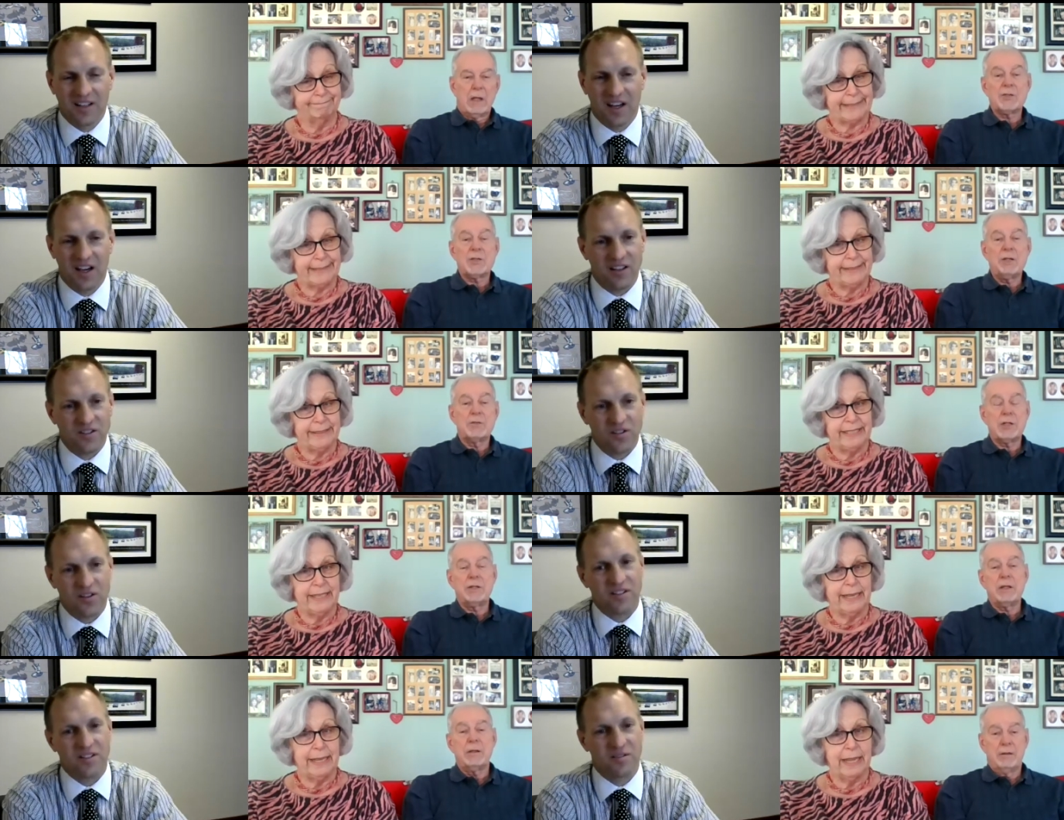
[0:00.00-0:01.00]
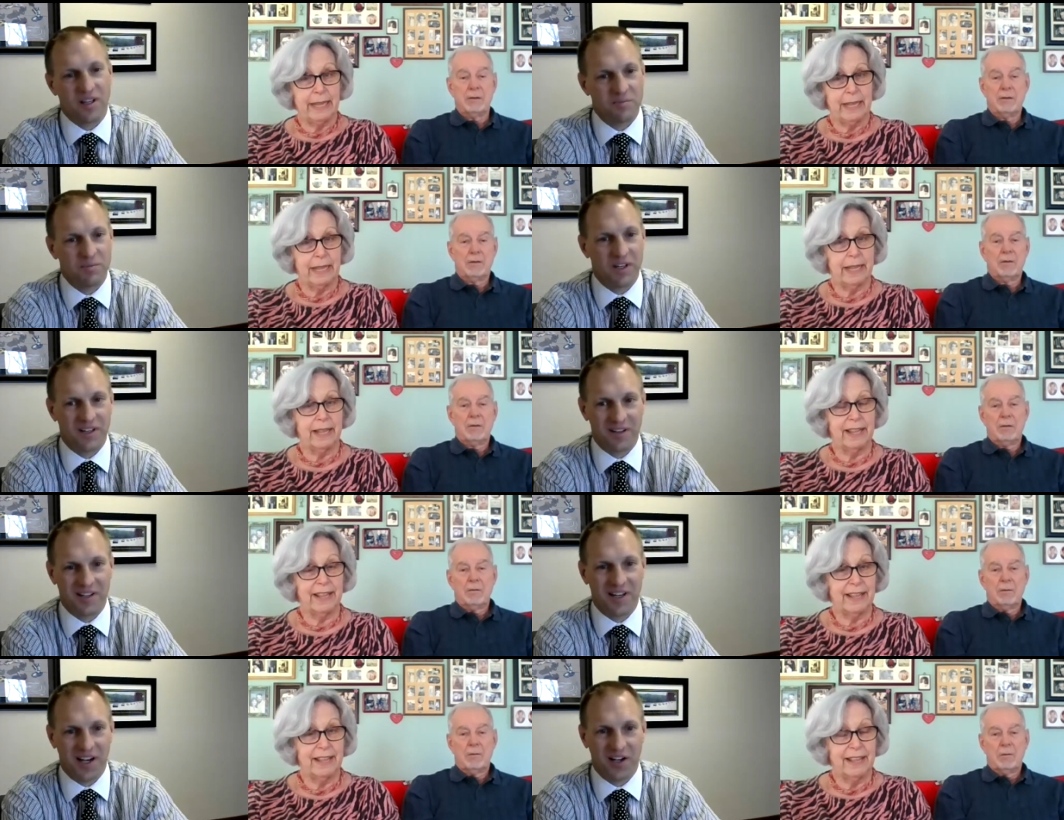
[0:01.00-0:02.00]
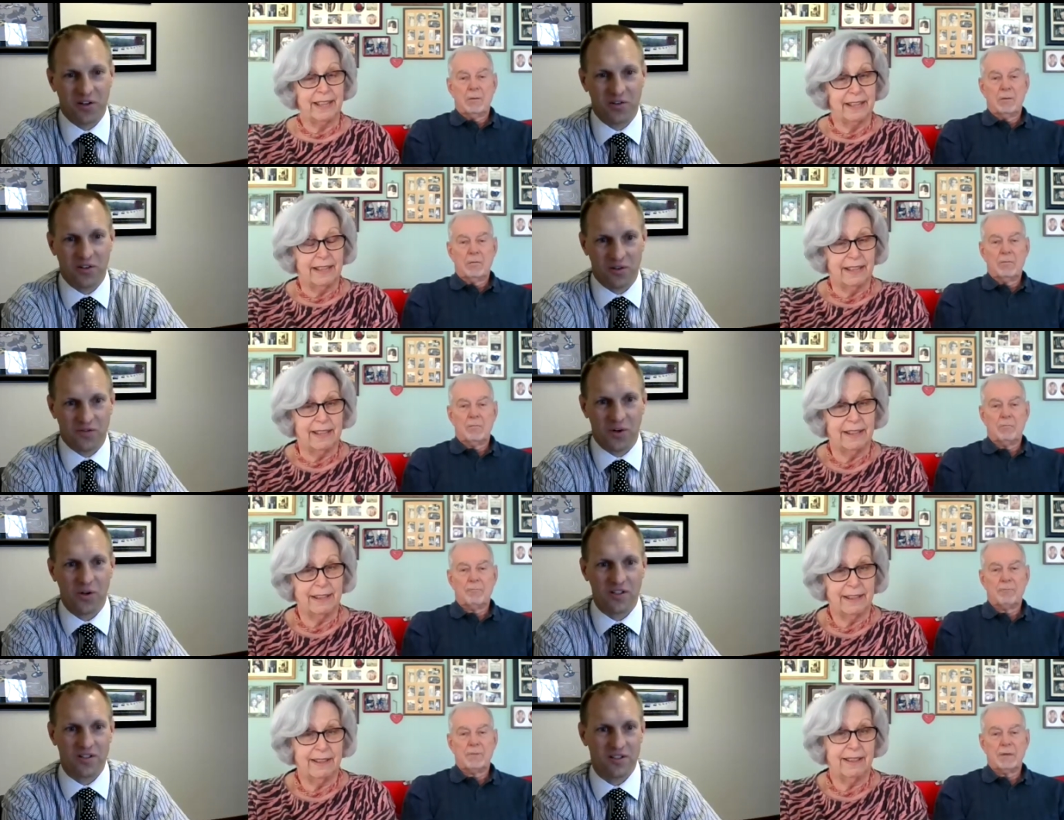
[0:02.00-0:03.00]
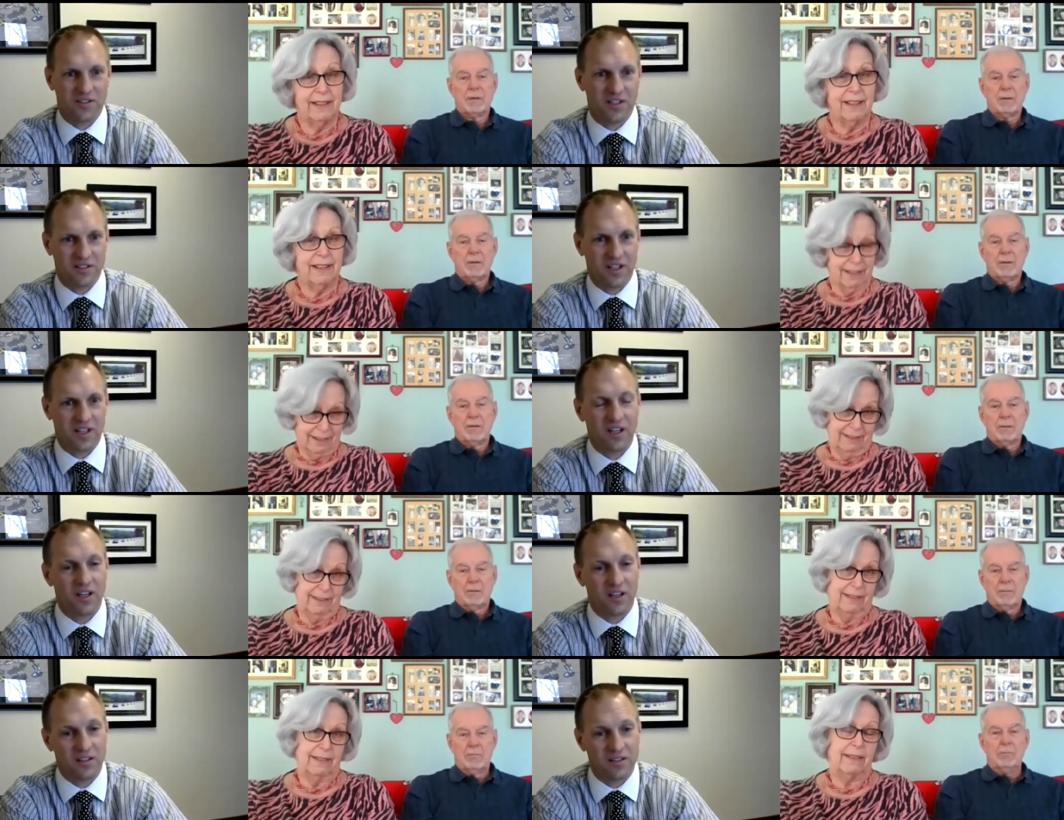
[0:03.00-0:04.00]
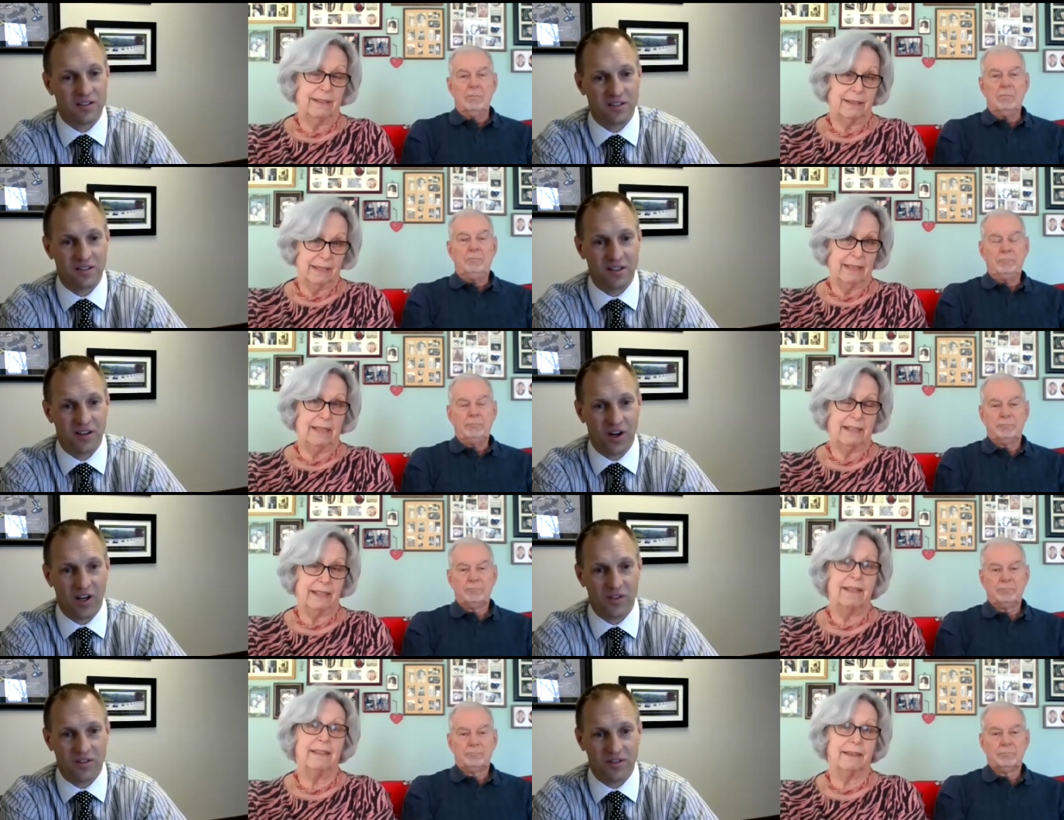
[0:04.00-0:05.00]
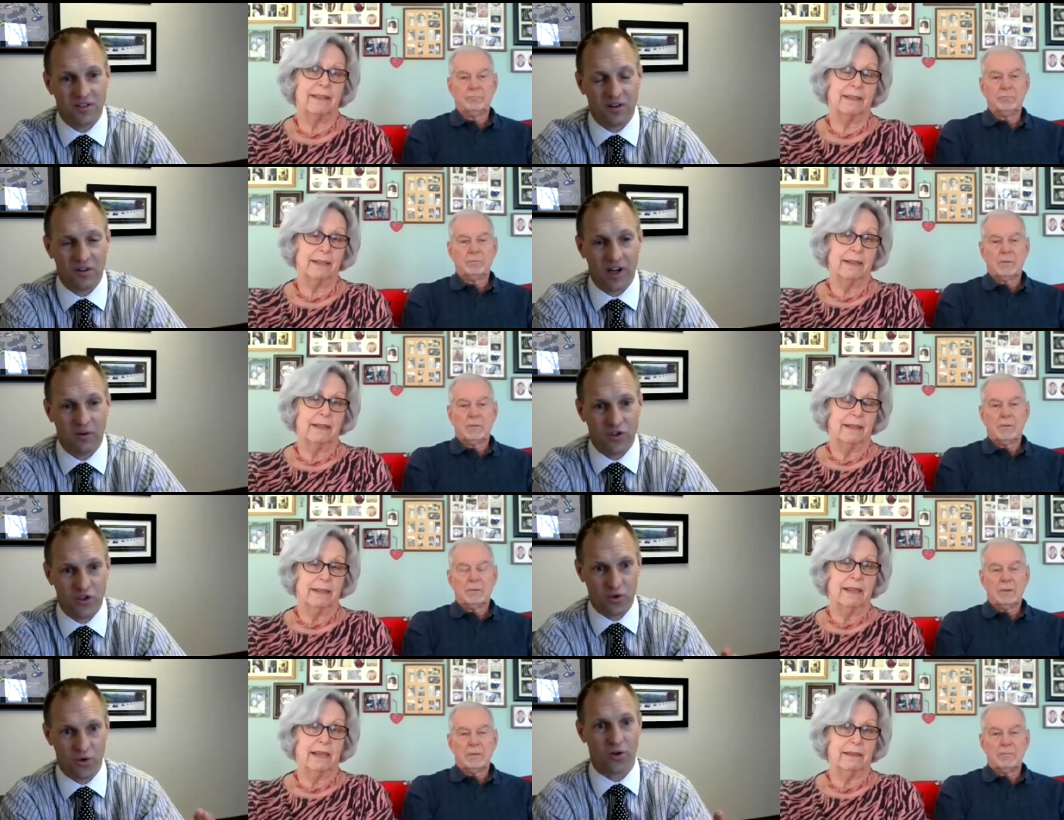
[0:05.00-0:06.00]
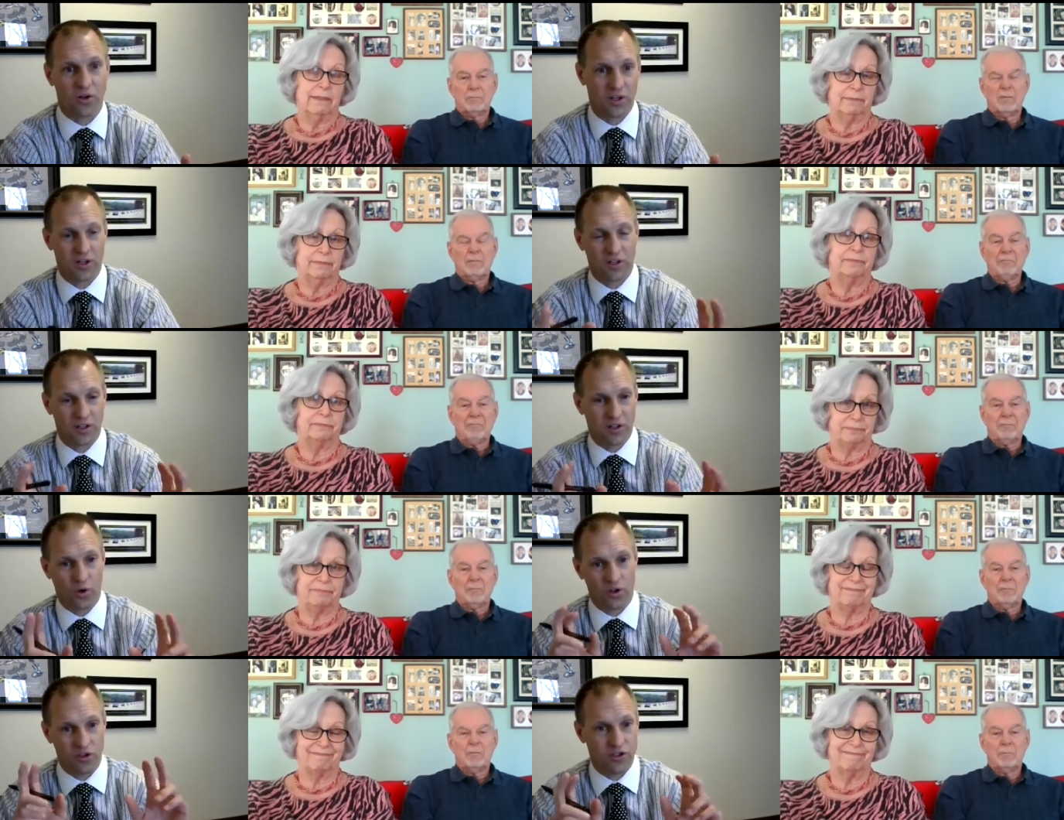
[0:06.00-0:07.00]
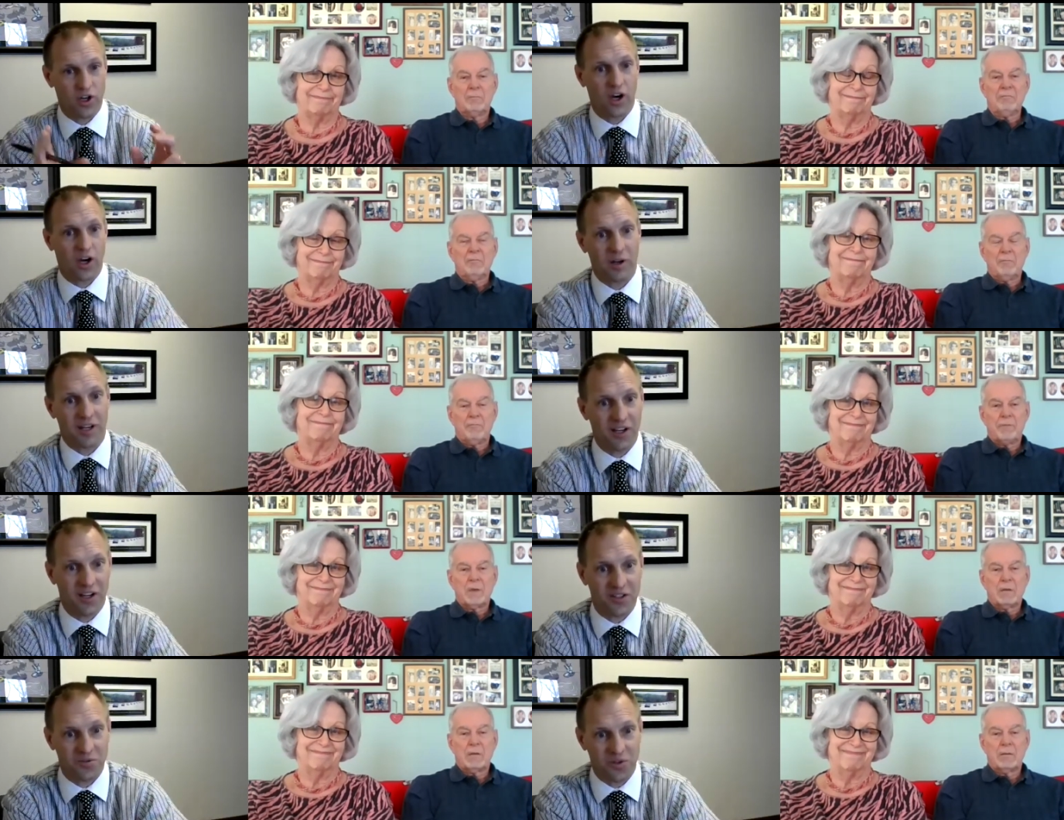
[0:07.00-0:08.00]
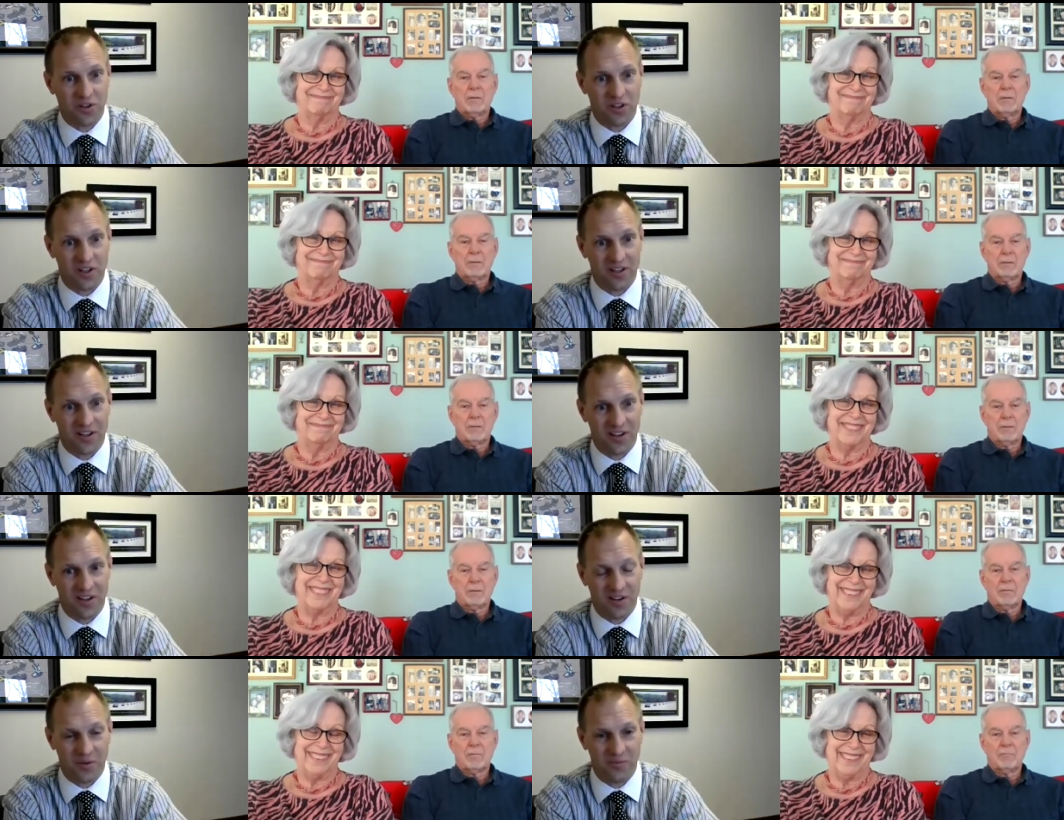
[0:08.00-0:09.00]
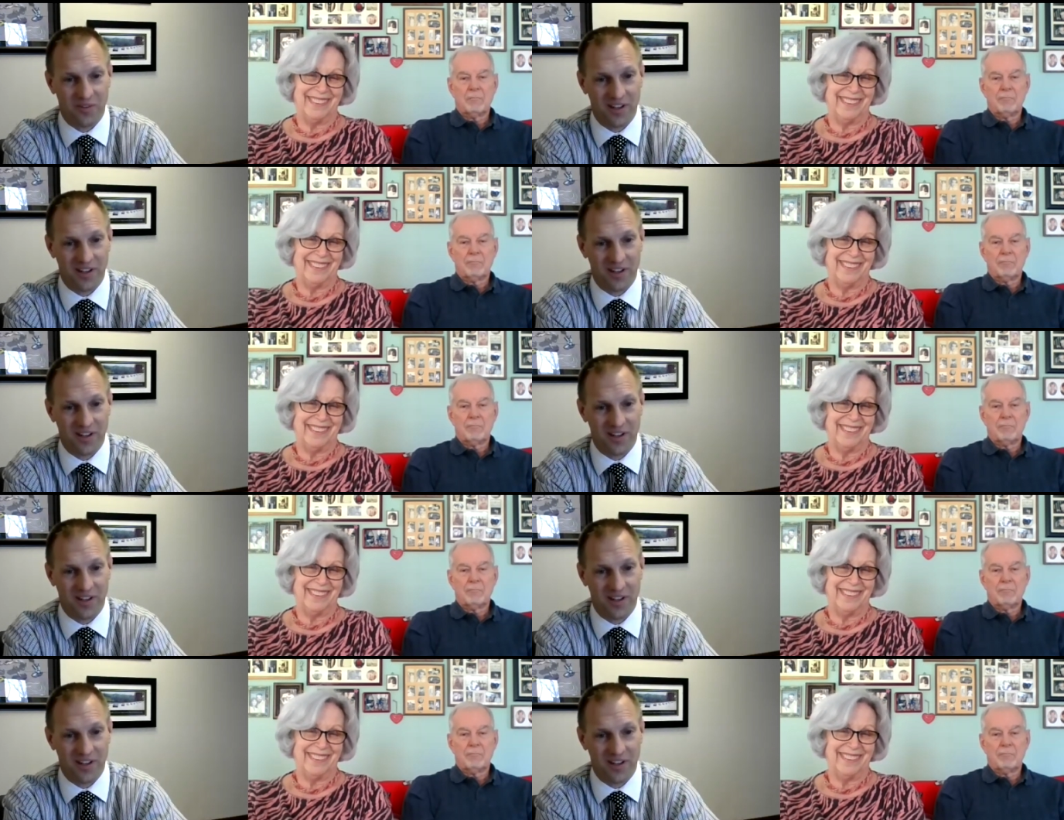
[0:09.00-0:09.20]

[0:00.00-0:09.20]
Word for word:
Speaker 1: Yeah, so that's that's been kind of your your focus as, as the kids. You know, obviously, you know that was your your job, I guess, really. Um,